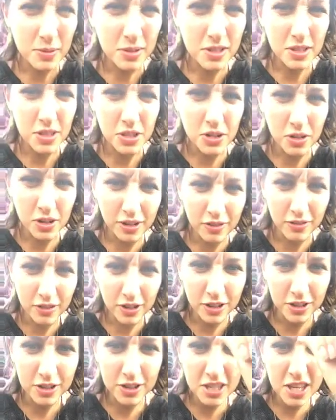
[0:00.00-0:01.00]
wants to join
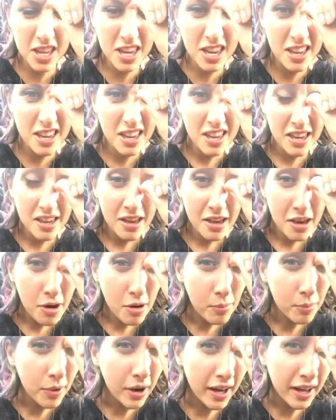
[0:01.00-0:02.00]
first.
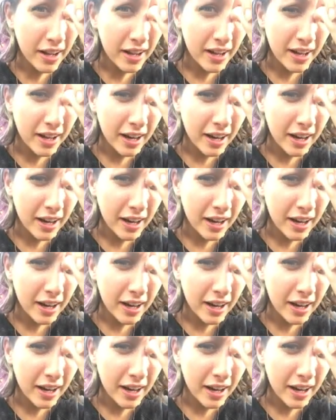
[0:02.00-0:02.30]
But